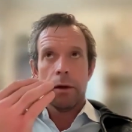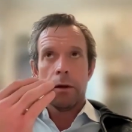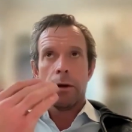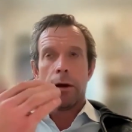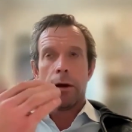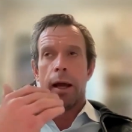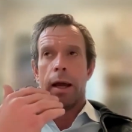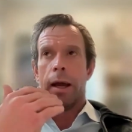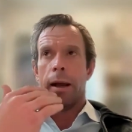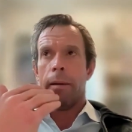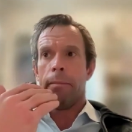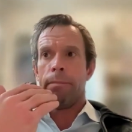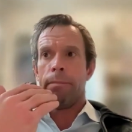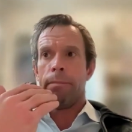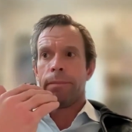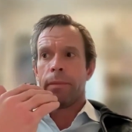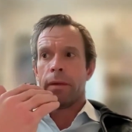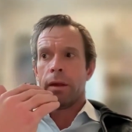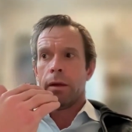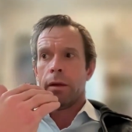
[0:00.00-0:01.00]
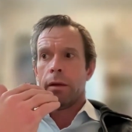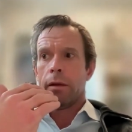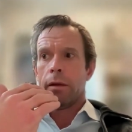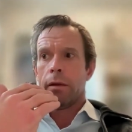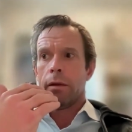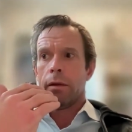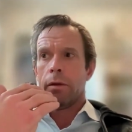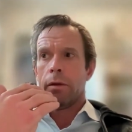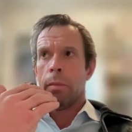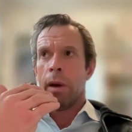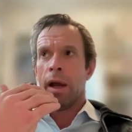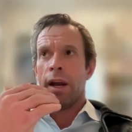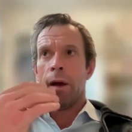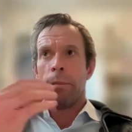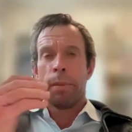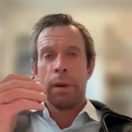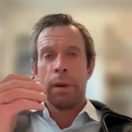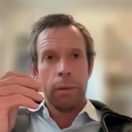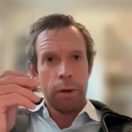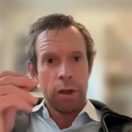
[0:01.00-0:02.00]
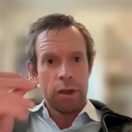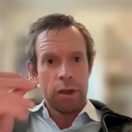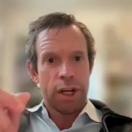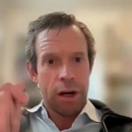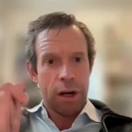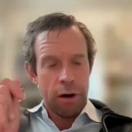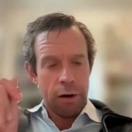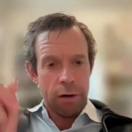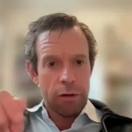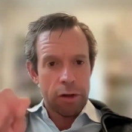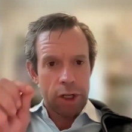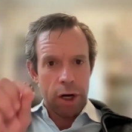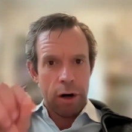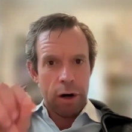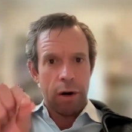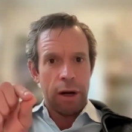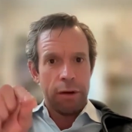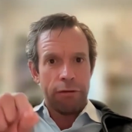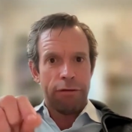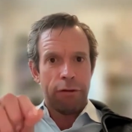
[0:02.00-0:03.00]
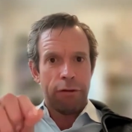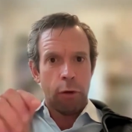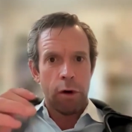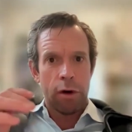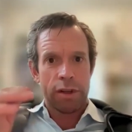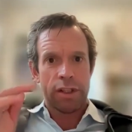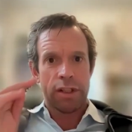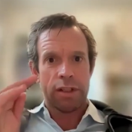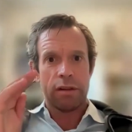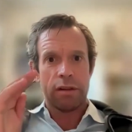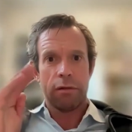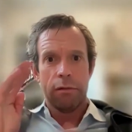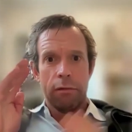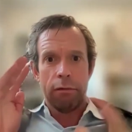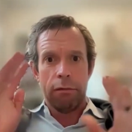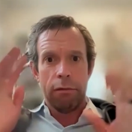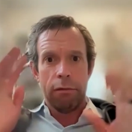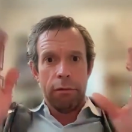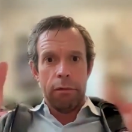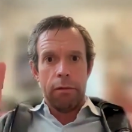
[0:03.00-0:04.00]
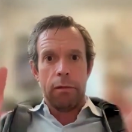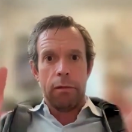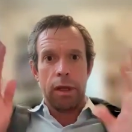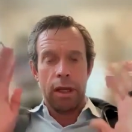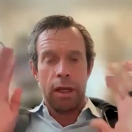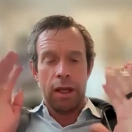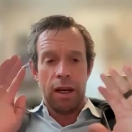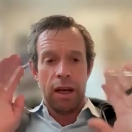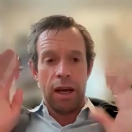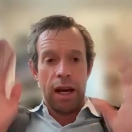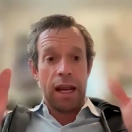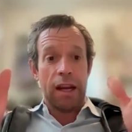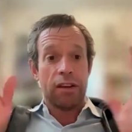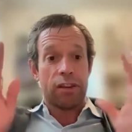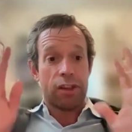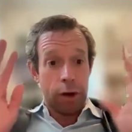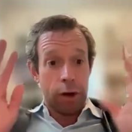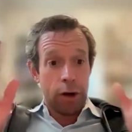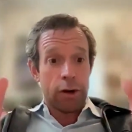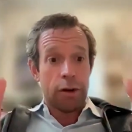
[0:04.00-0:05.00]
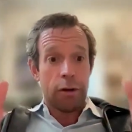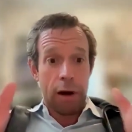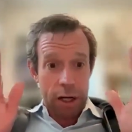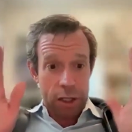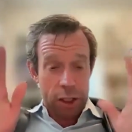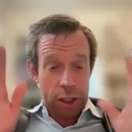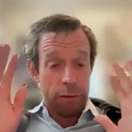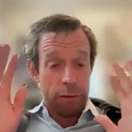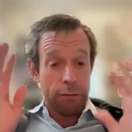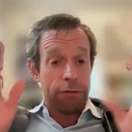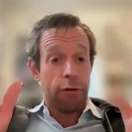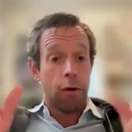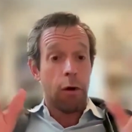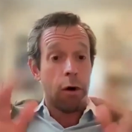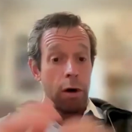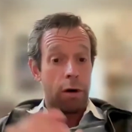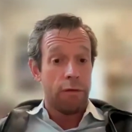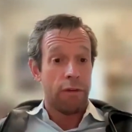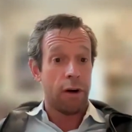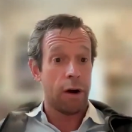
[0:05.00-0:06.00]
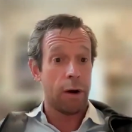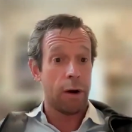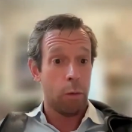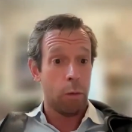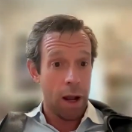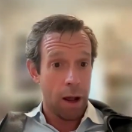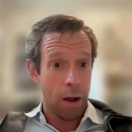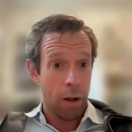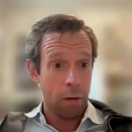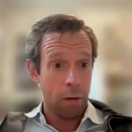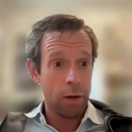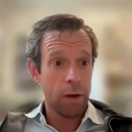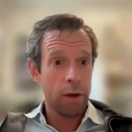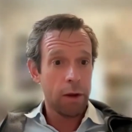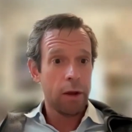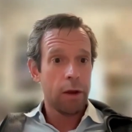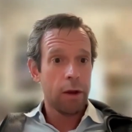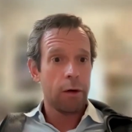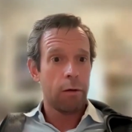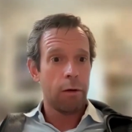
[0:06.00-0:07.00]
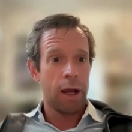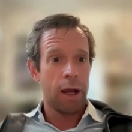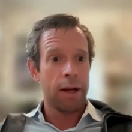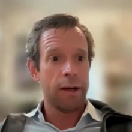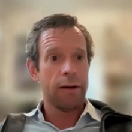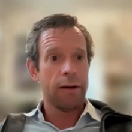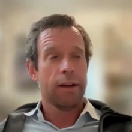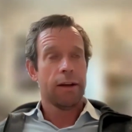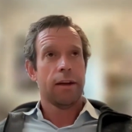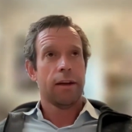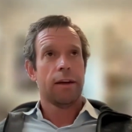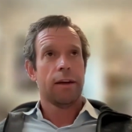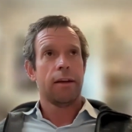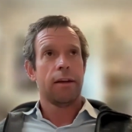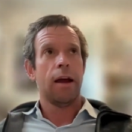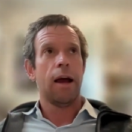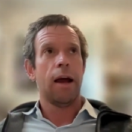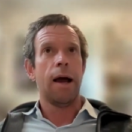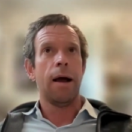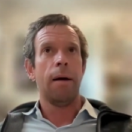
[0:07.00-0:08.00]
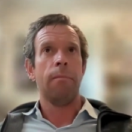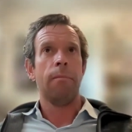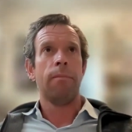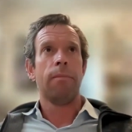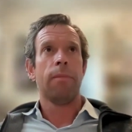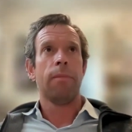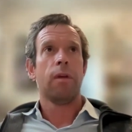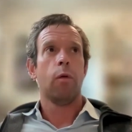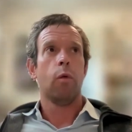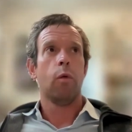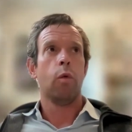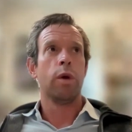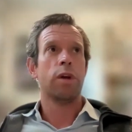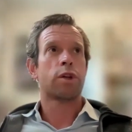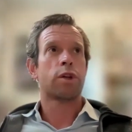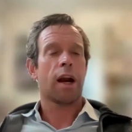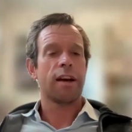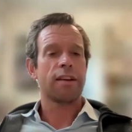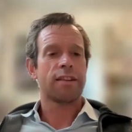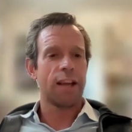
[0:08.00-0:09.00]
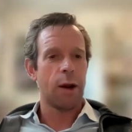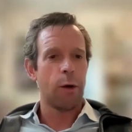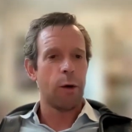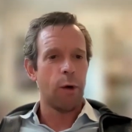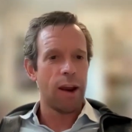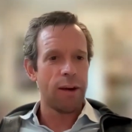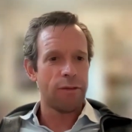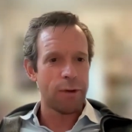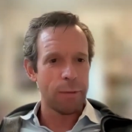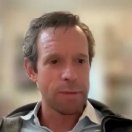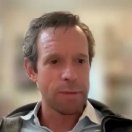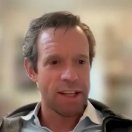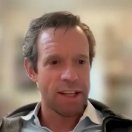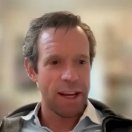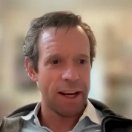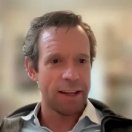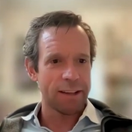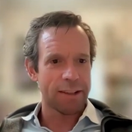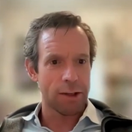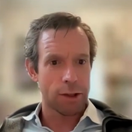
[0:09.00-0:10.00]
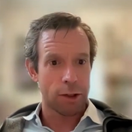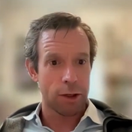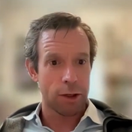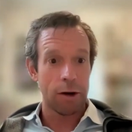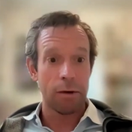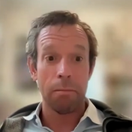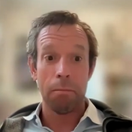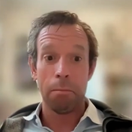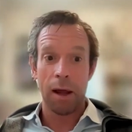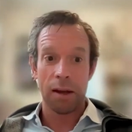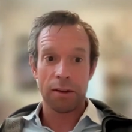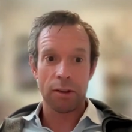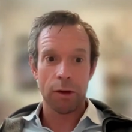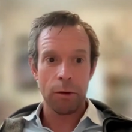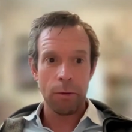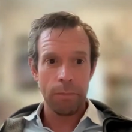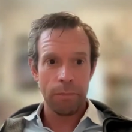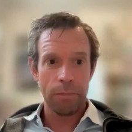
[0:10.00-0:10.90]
um, you might not be able to gener- generate force in an forward. anterior direction forward mm-hmm. very well right um, we try to stay away from saying it's a certain muscle